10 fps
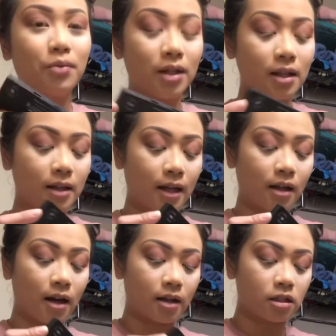really glad that
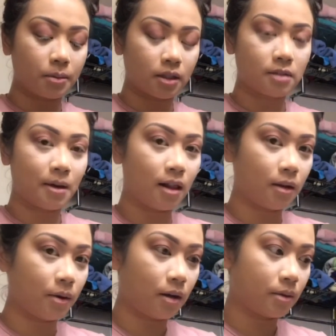I actually bought this palette
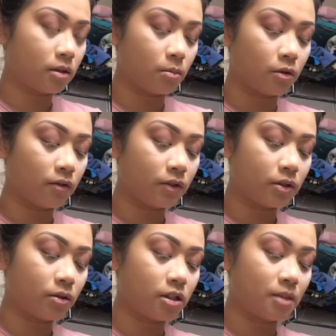when I went to the Morphe
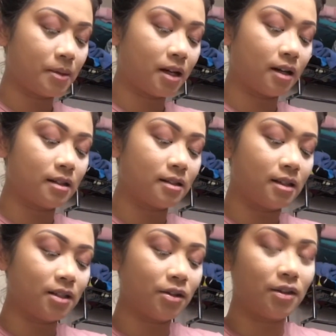store, just because
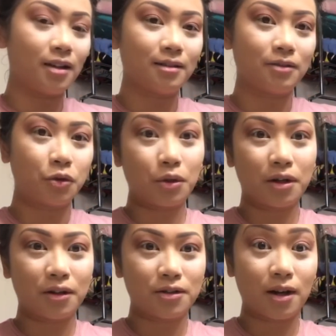these are the 3
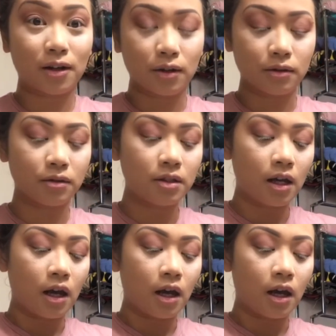colors that I use.